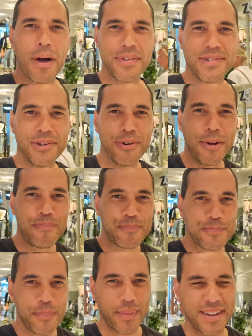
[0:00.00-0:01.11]
mother saw it
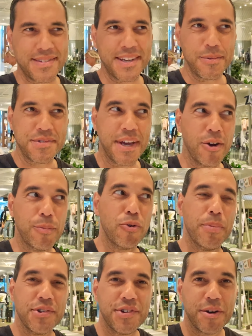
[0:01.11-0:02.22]
and said it was terrible,
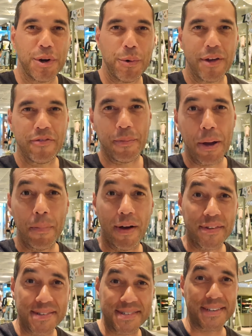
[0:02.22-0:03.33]
but generally whenever my
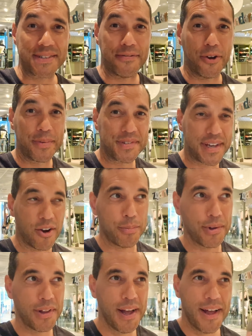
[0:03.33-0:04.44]
mother says a film is
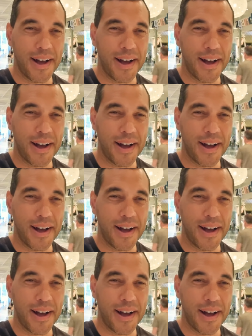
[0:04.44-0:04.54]
terrible,